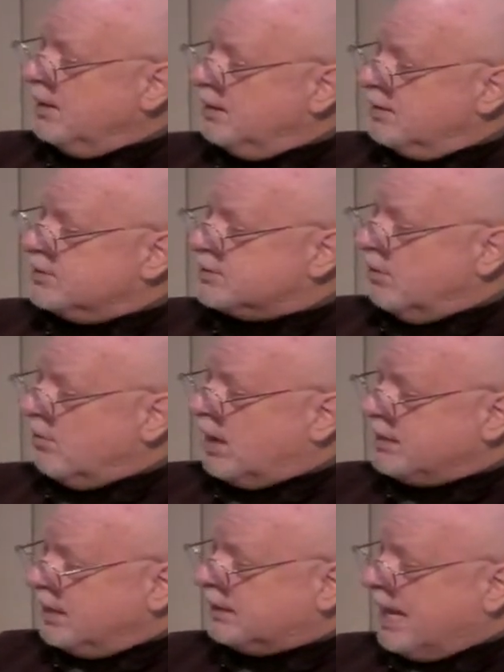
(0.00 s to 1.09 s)
So I think
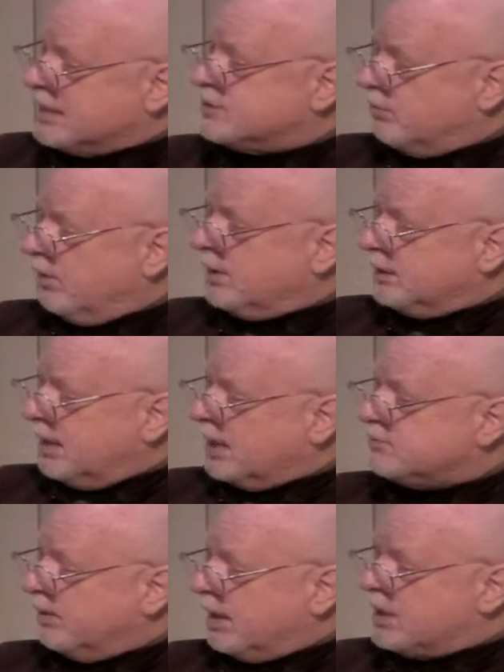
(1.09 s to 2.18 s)
that's really the
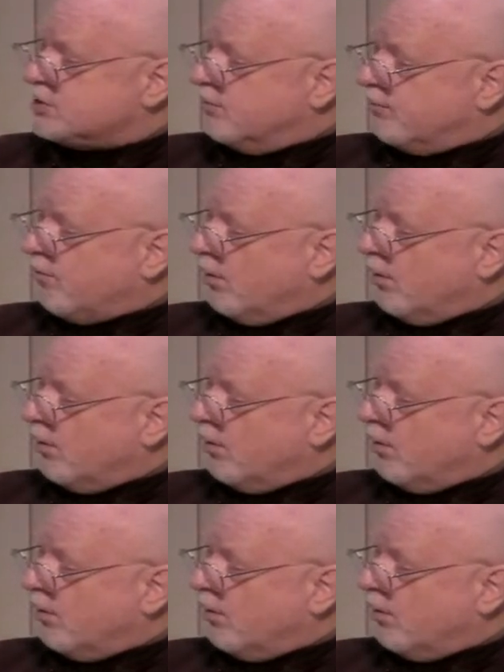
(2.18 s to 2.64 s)
explanation for it.